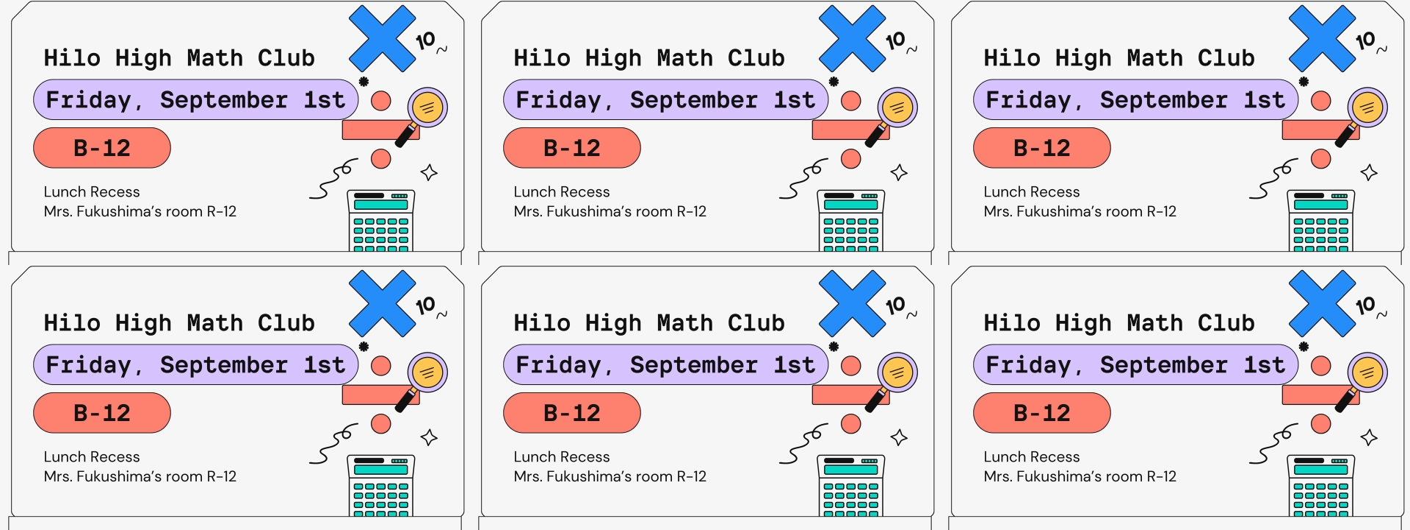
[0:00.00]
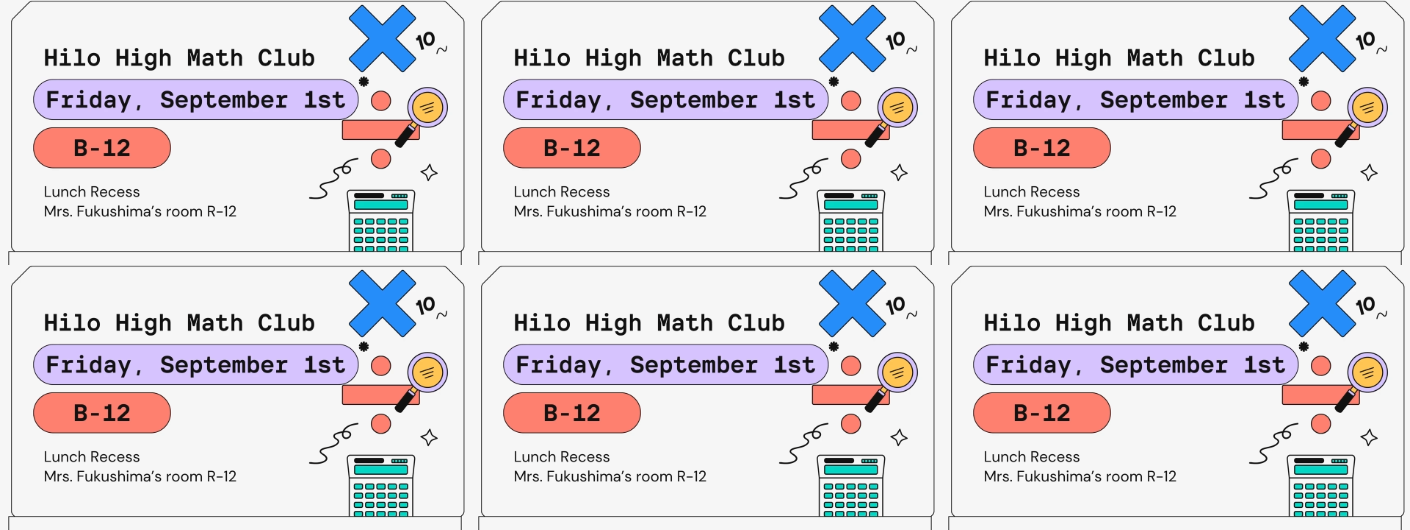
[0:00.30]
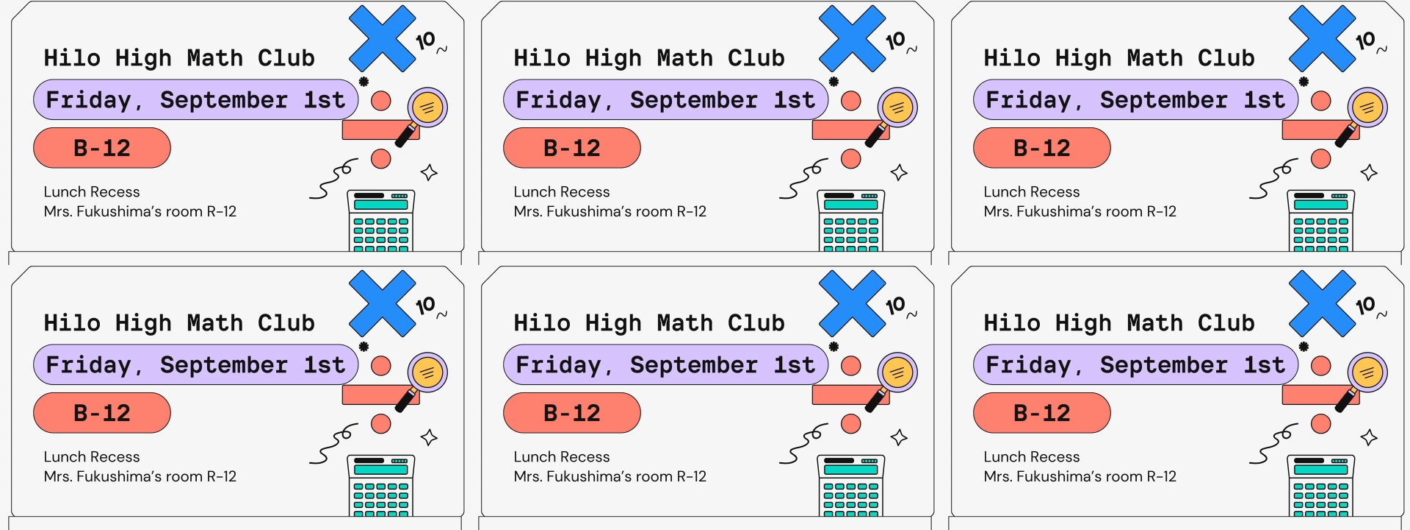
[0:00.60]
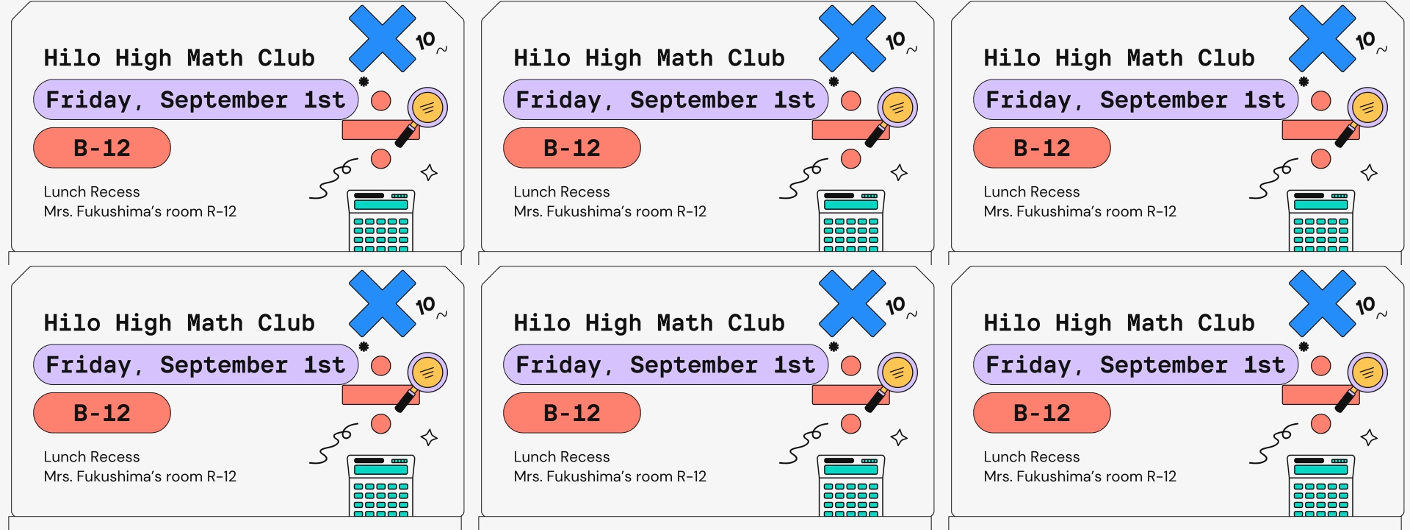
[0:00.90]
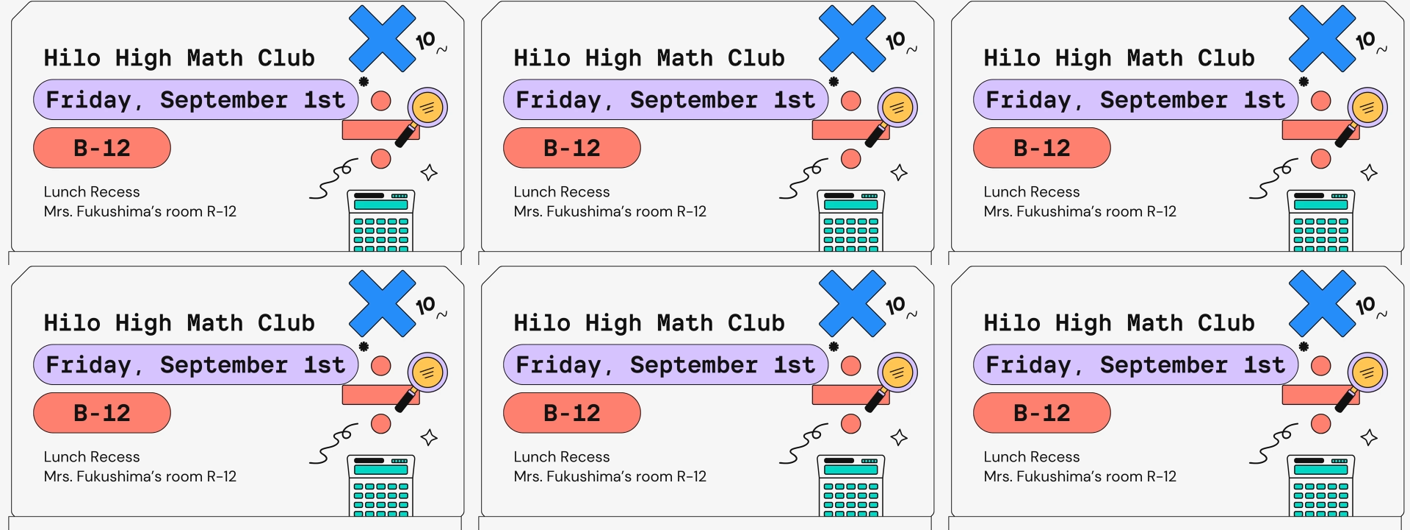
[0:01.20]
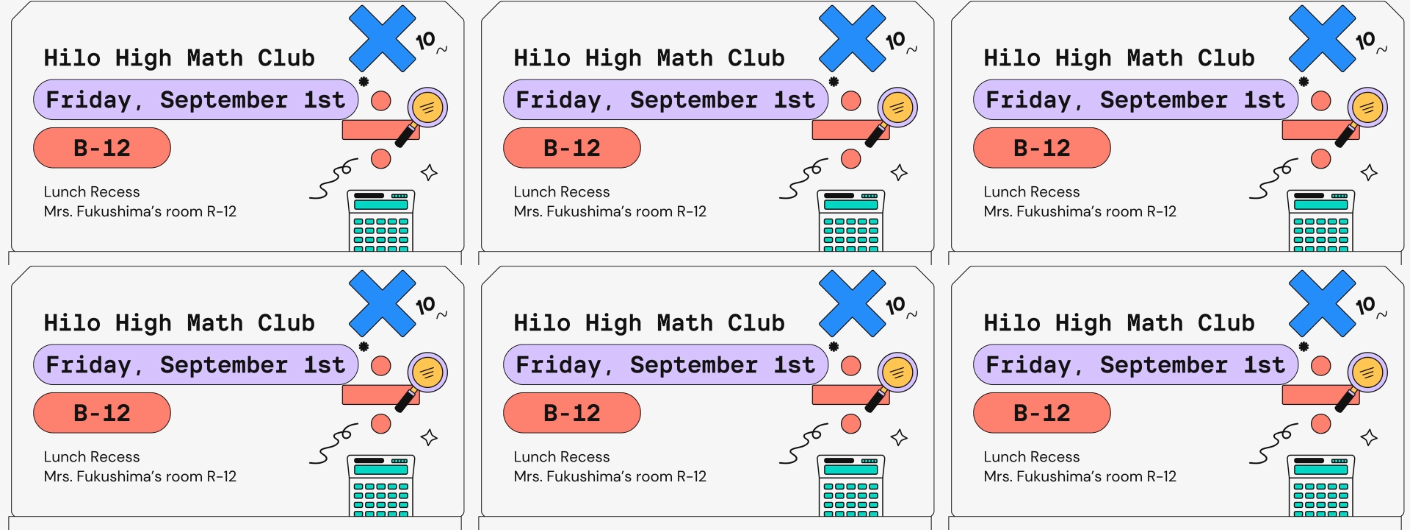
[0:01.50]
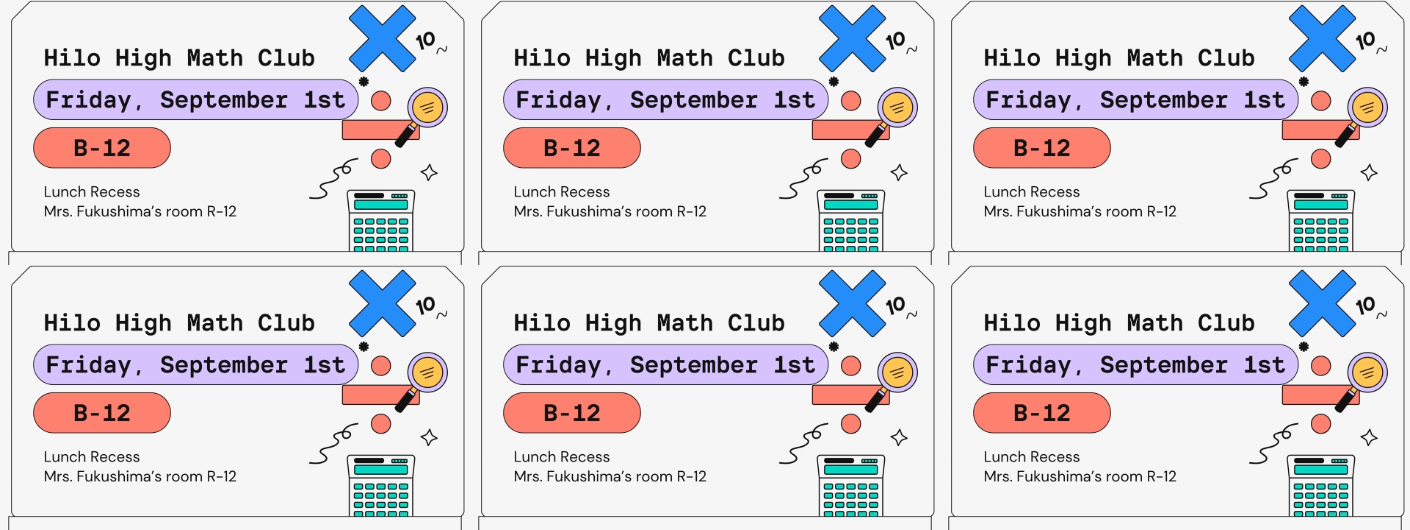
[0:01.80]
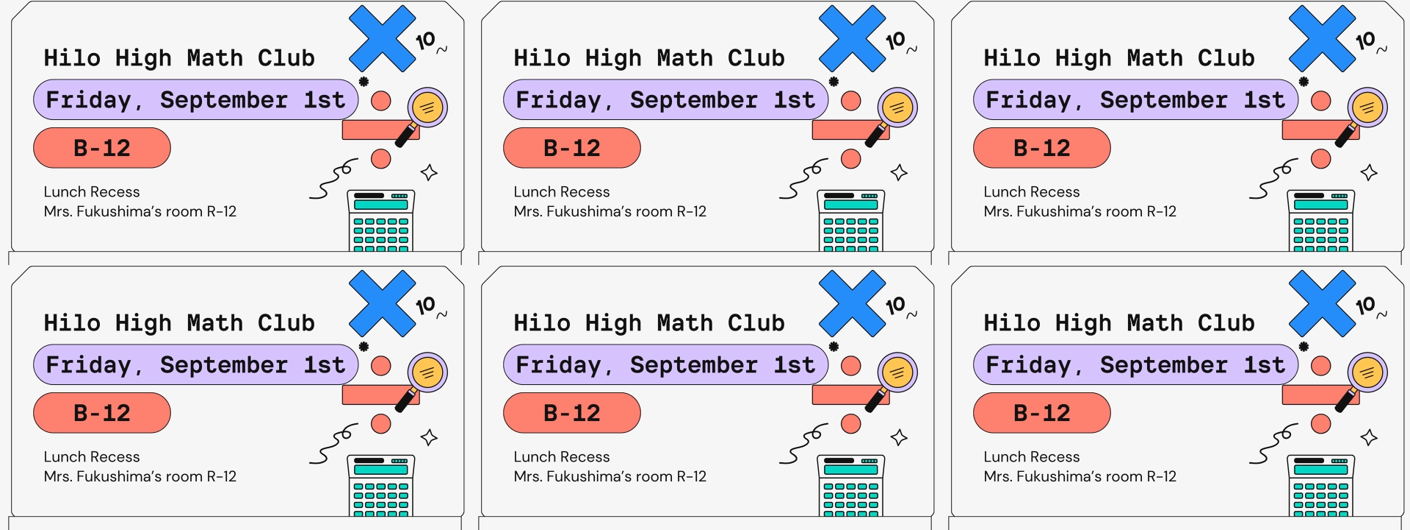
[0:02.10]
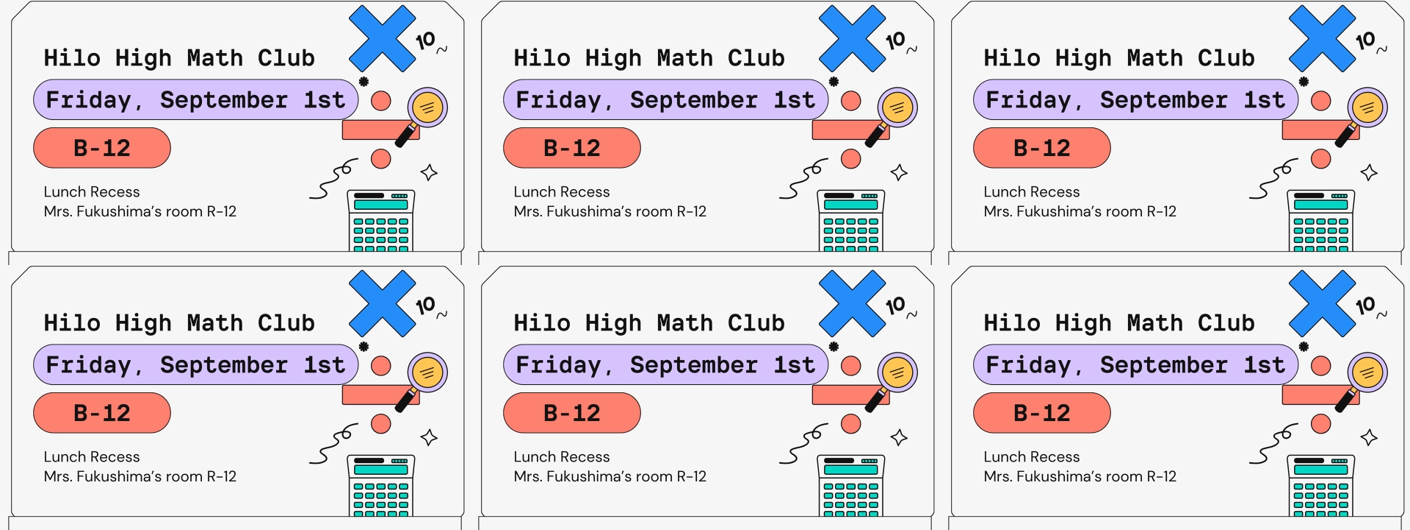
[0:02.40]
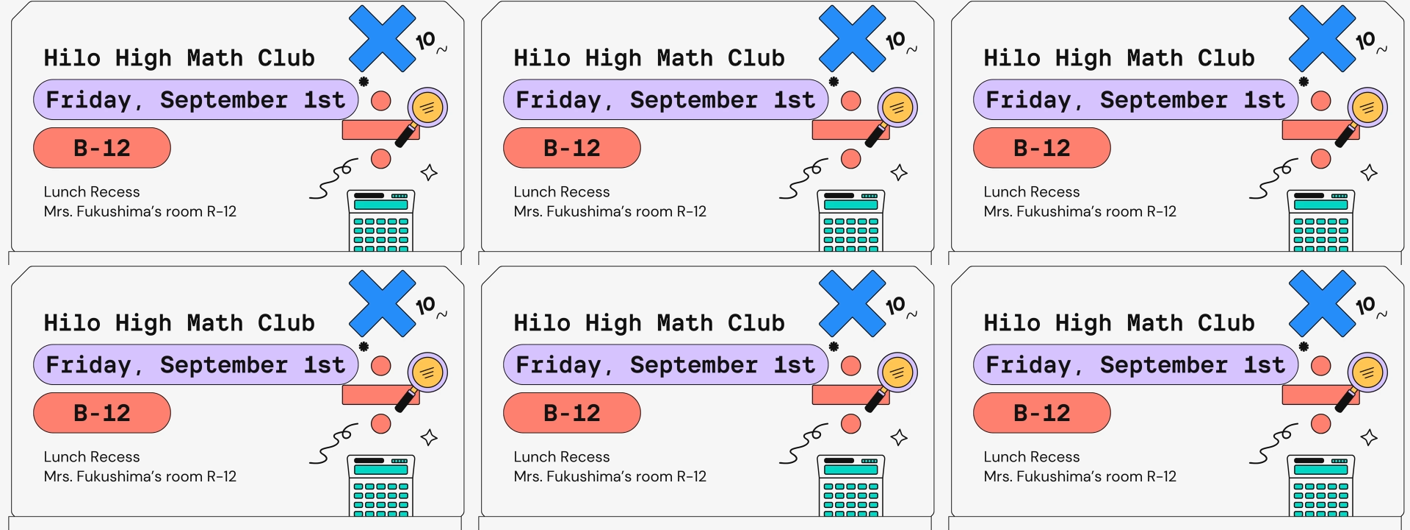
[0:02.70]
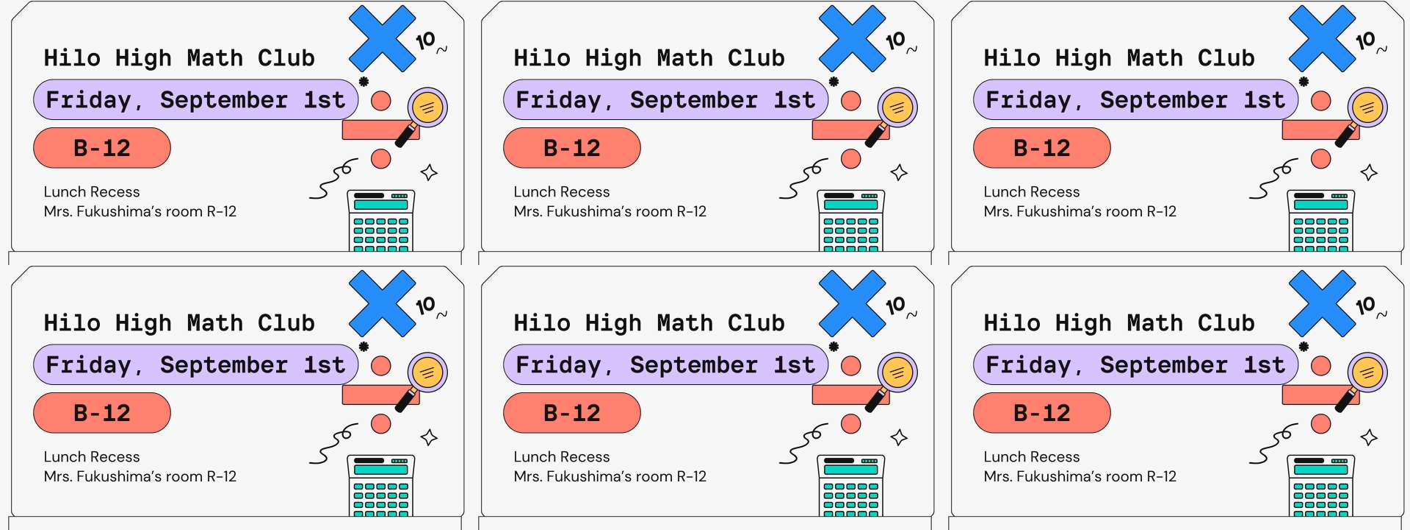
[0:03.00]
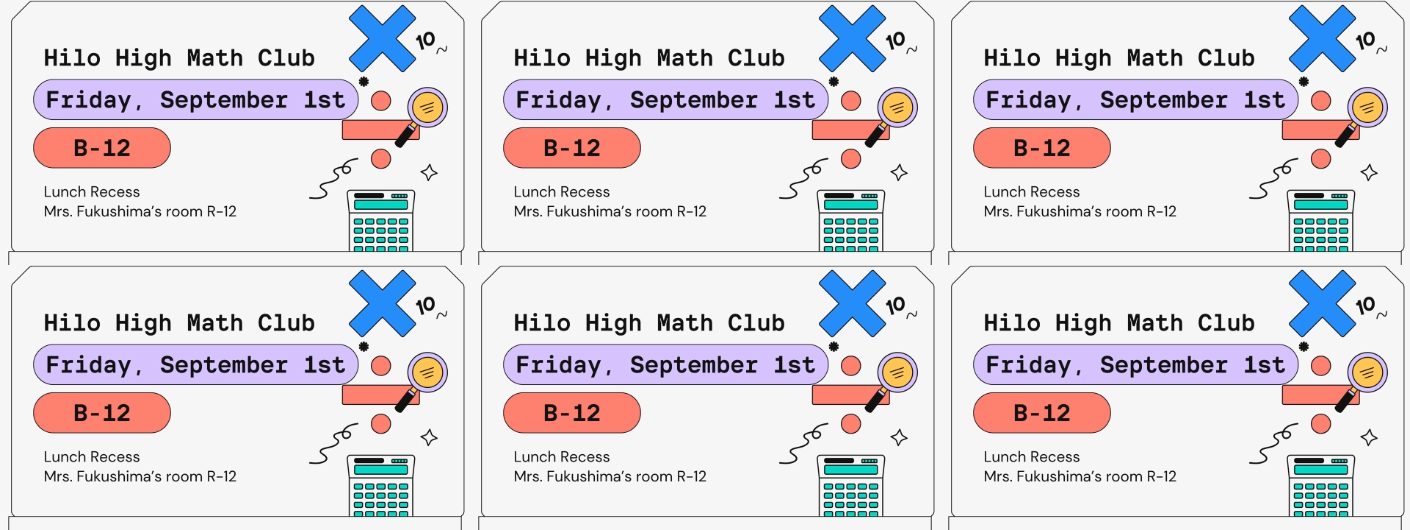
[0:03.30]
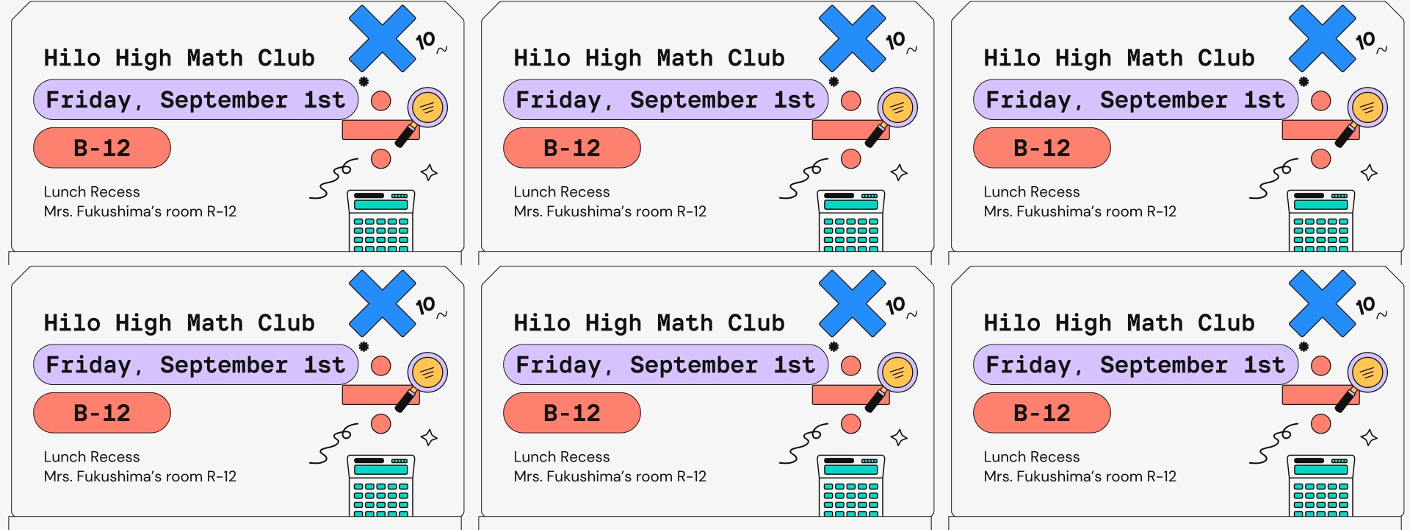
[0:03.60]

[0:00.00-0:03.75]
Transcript: No face is visible, so there are no lips to read.